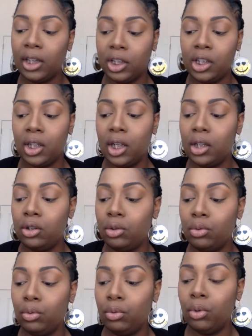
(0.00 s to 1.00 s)
Let's just get
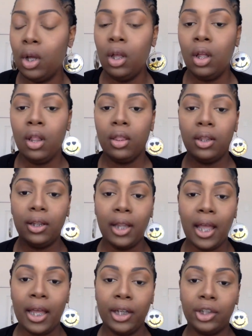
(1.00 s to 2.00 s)
into the
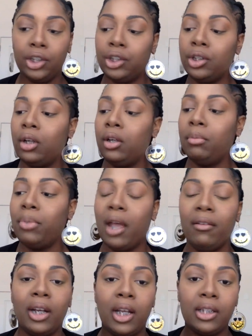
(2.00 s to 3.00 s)
Lash
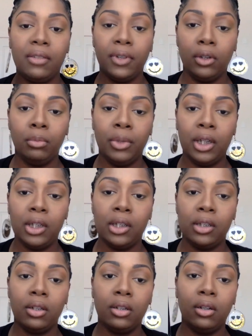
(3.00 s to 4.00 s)
Paradise Voluminous